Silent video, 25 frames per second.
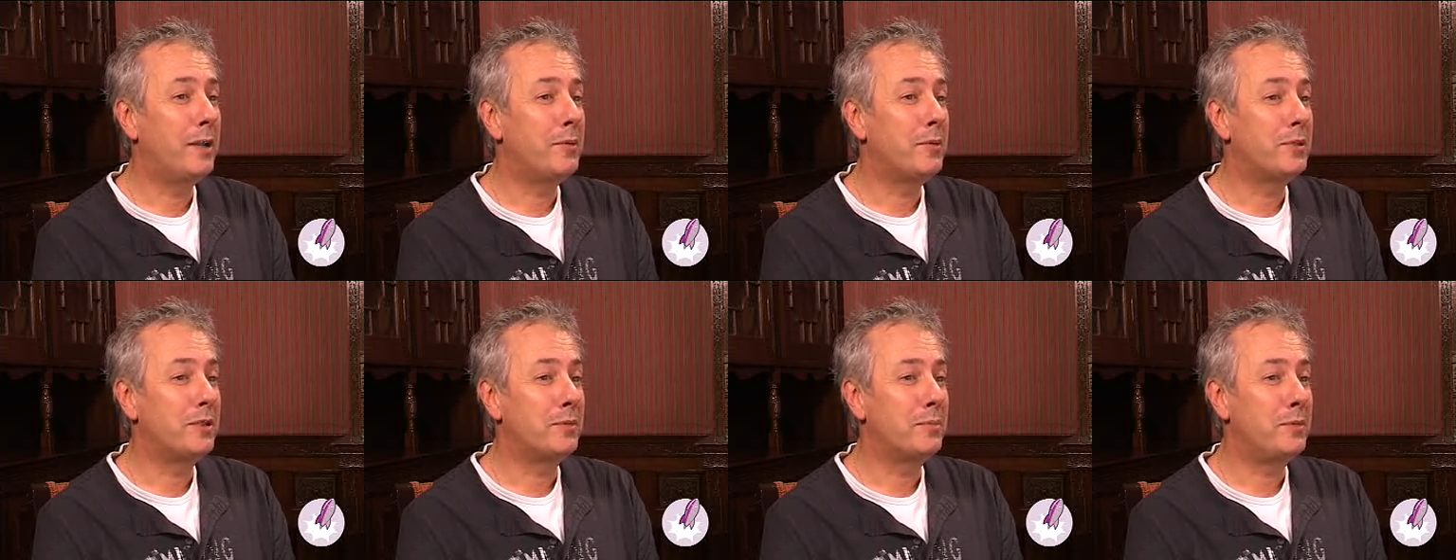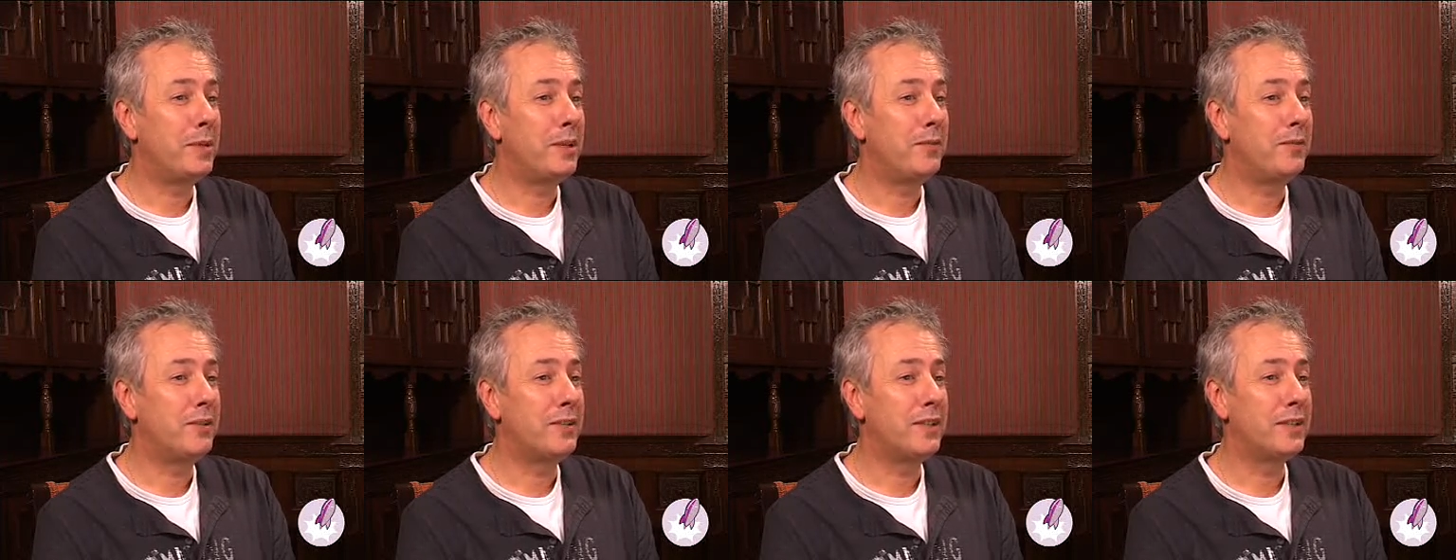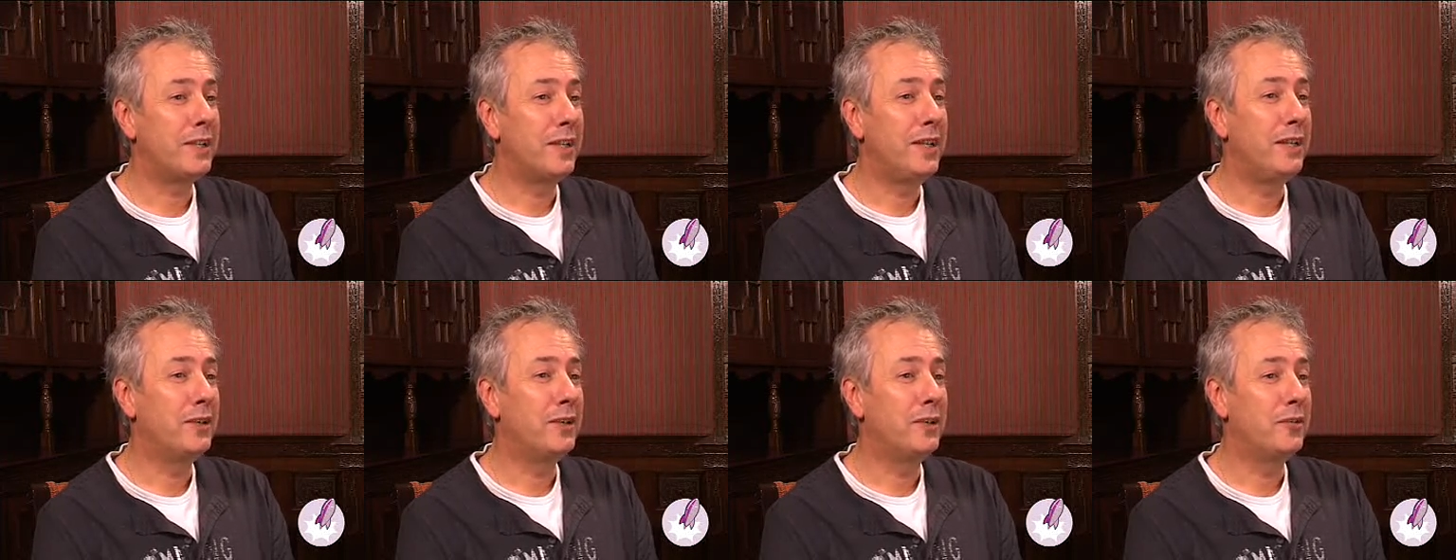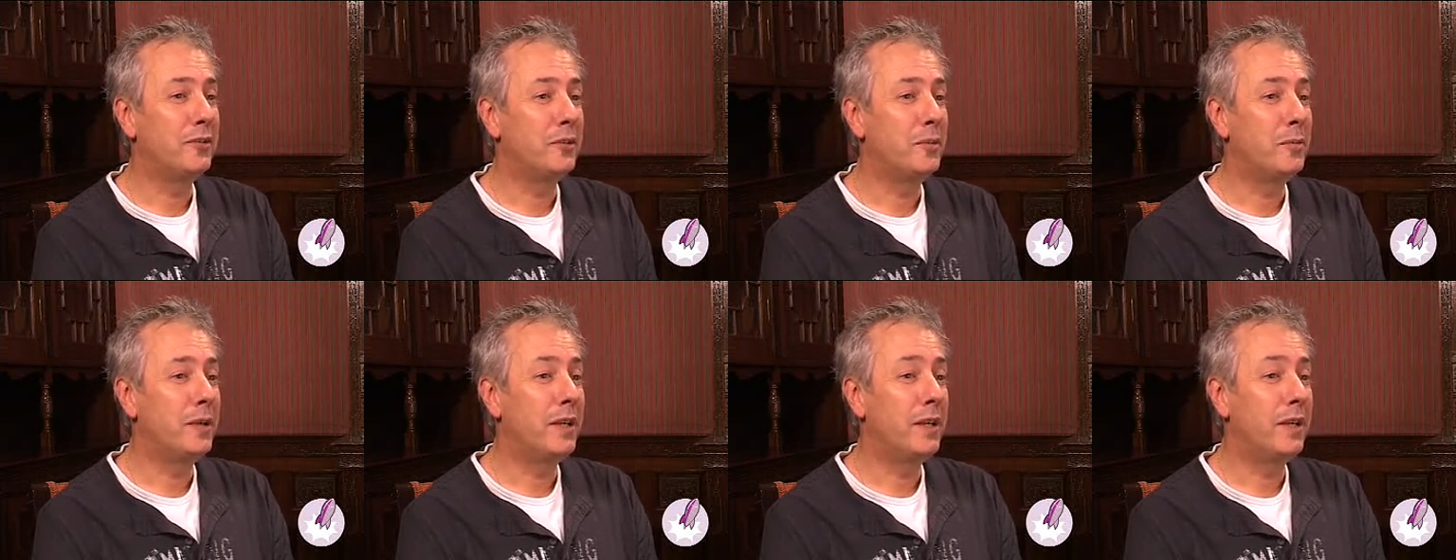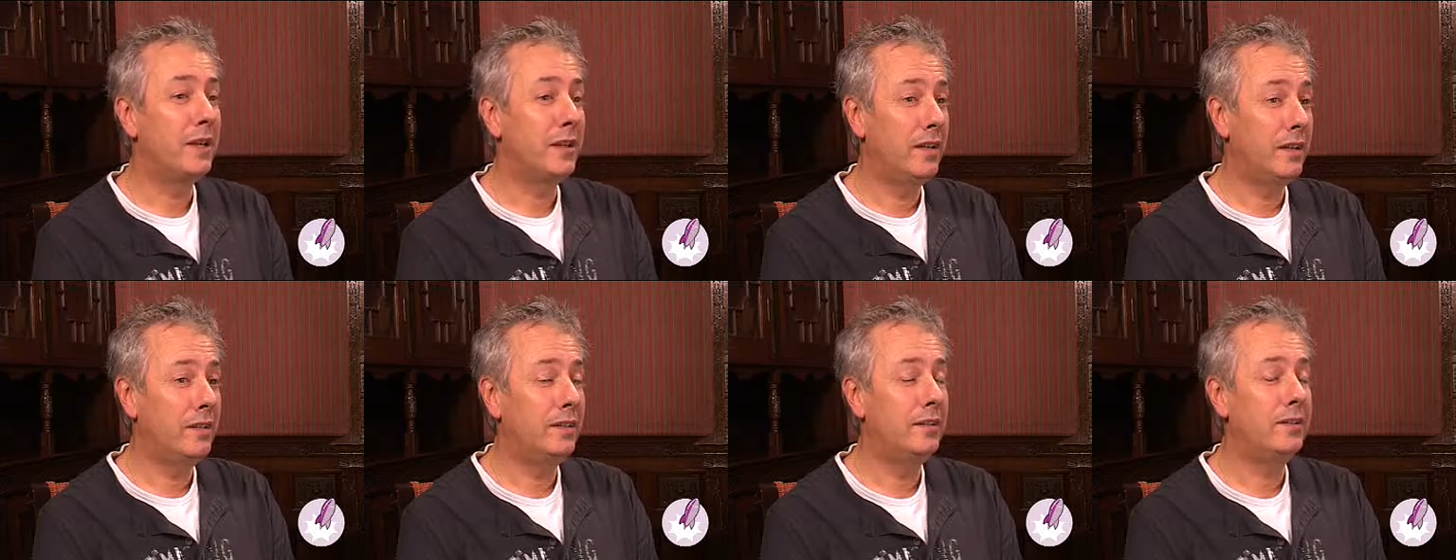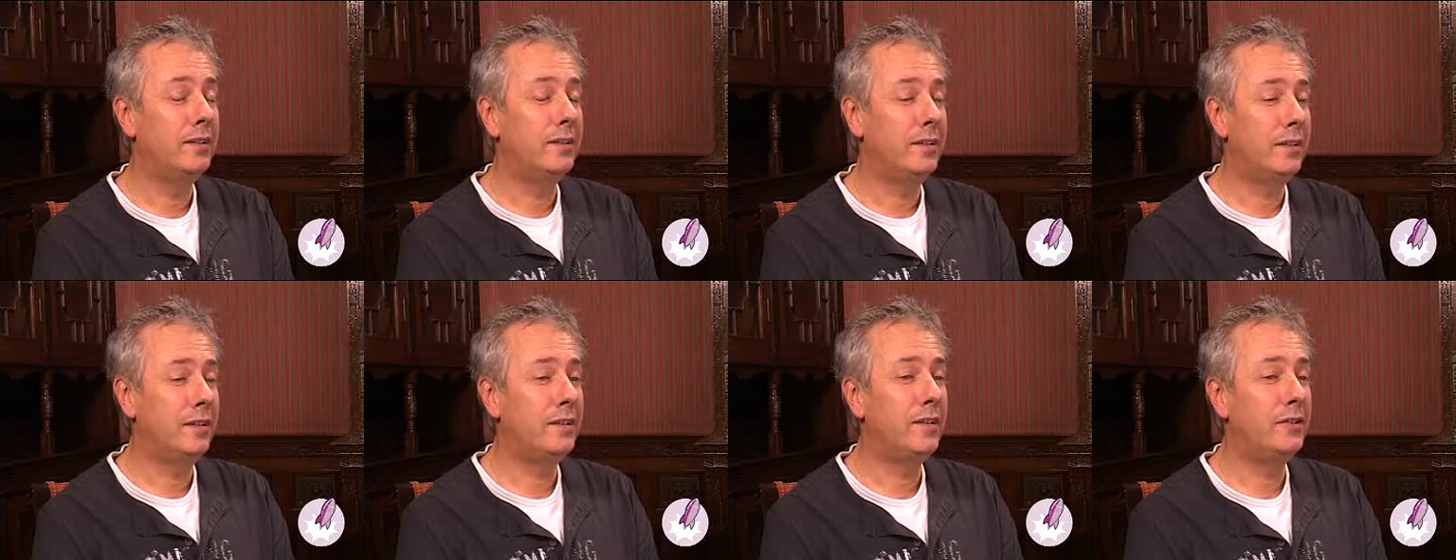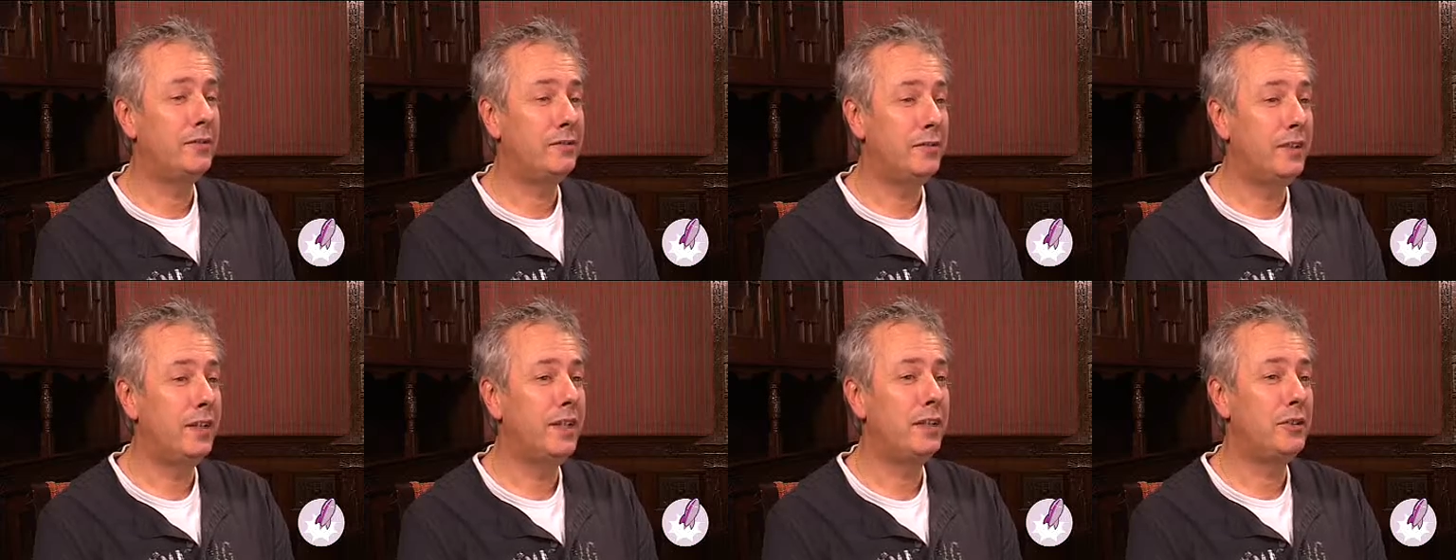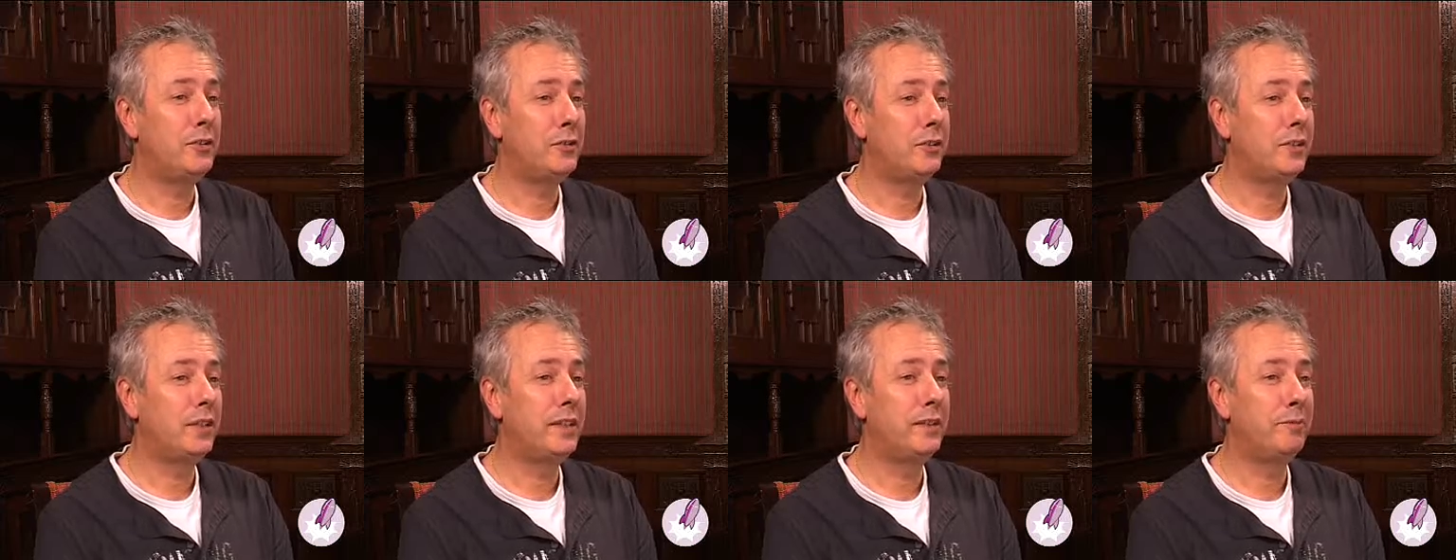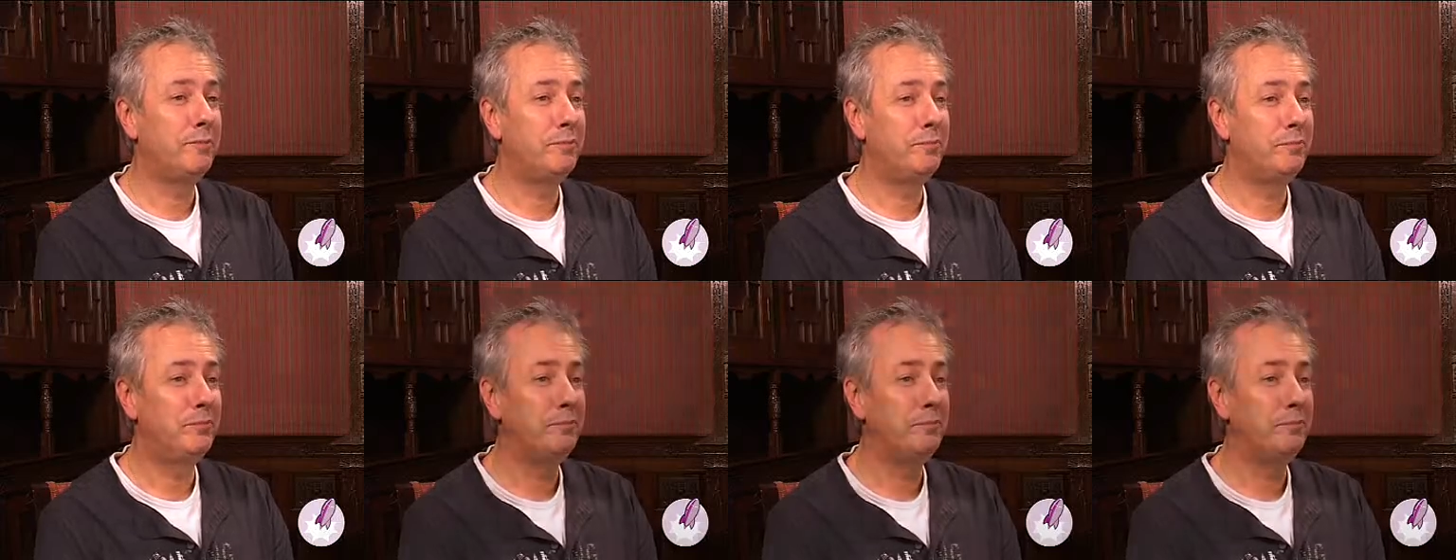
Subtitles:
It was a bit of a secret for me, and I've really enjoyed it.